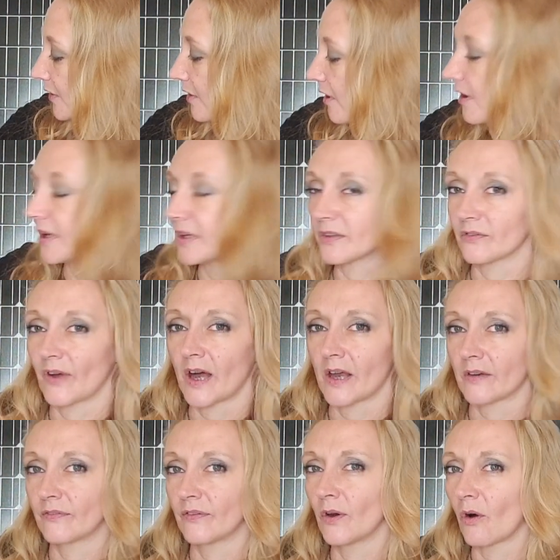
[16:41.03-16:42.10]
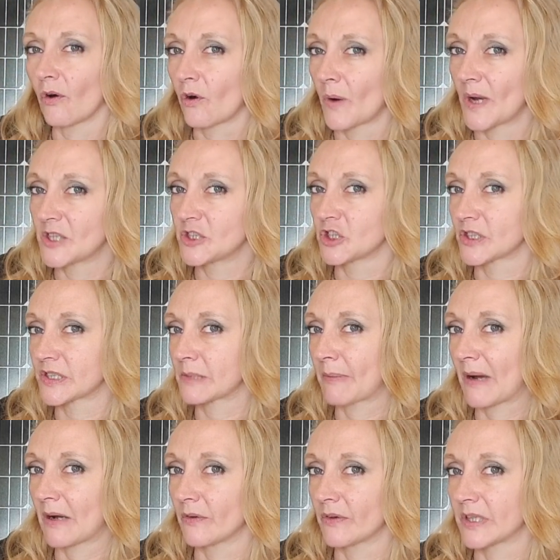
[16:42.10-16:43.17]
kind of had a lot of questions
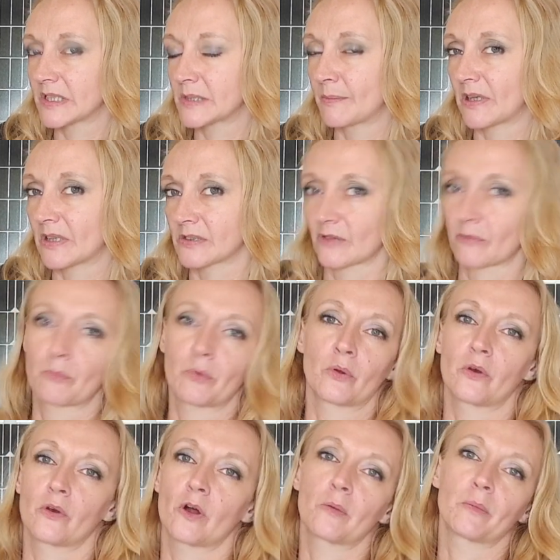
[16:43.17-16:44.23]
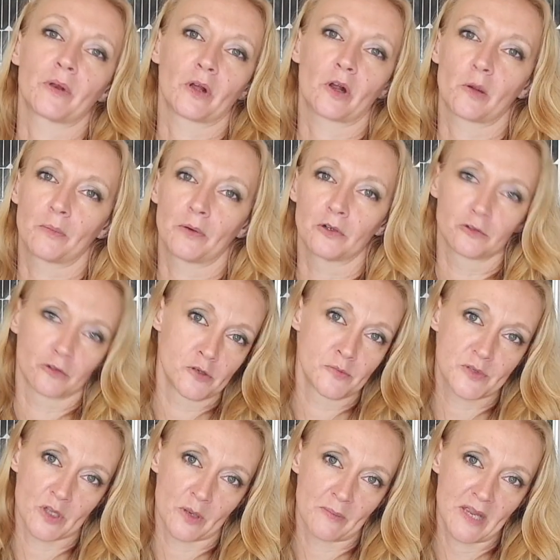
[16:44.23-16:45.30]
about this because I've put it up in a couple of
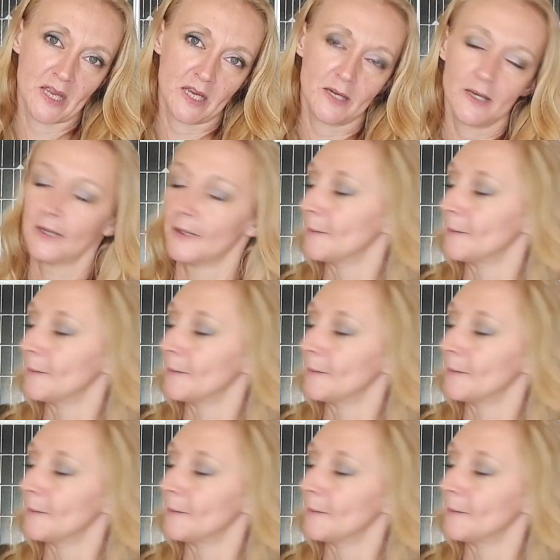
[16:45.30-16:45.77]
groups I'm in